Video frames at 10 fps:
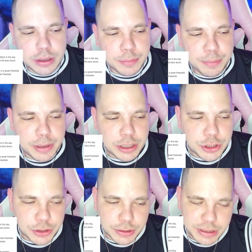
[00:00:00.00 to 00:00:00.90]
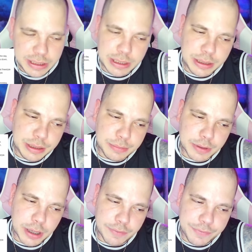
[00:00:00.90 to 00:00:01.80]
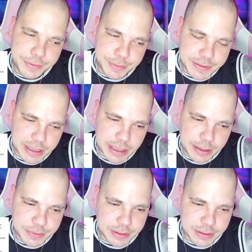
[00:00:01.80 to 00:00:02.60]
mentioned him a few times